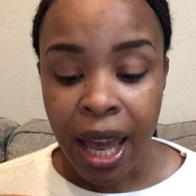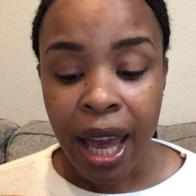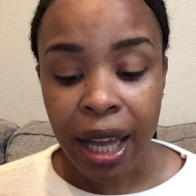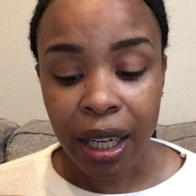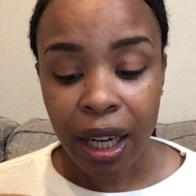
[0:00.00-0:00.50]

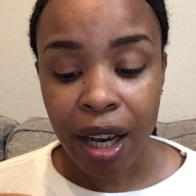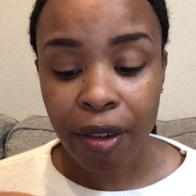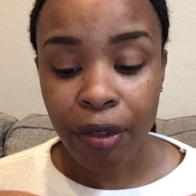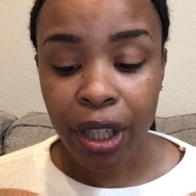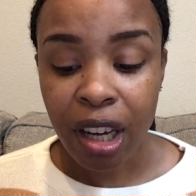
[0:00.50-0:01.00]
and a
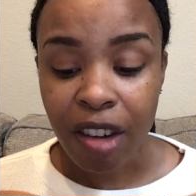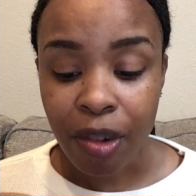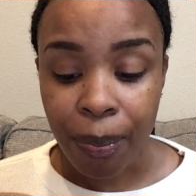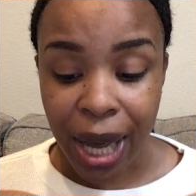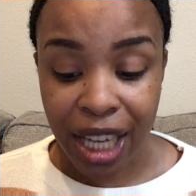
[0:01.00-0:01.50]
covering
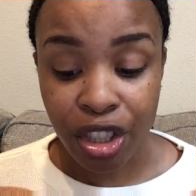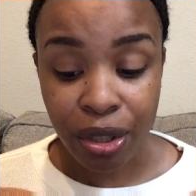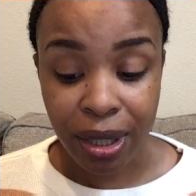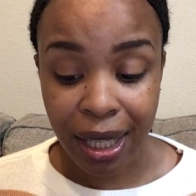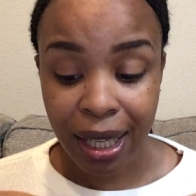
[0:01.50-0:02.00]
of badger
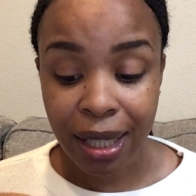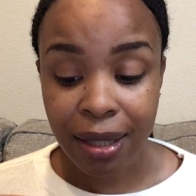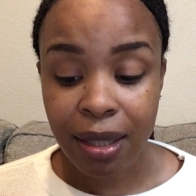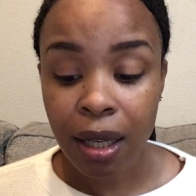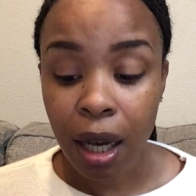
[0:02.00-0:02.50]

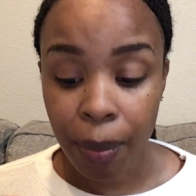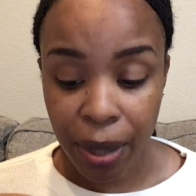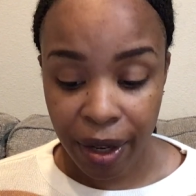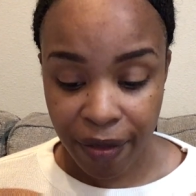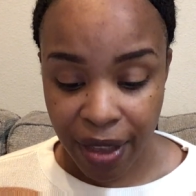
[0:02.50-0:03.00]
skins
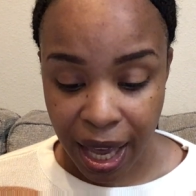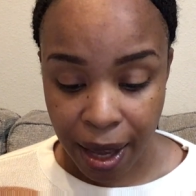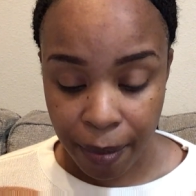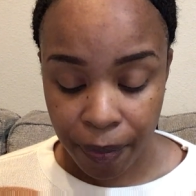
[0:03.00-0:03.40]
above that.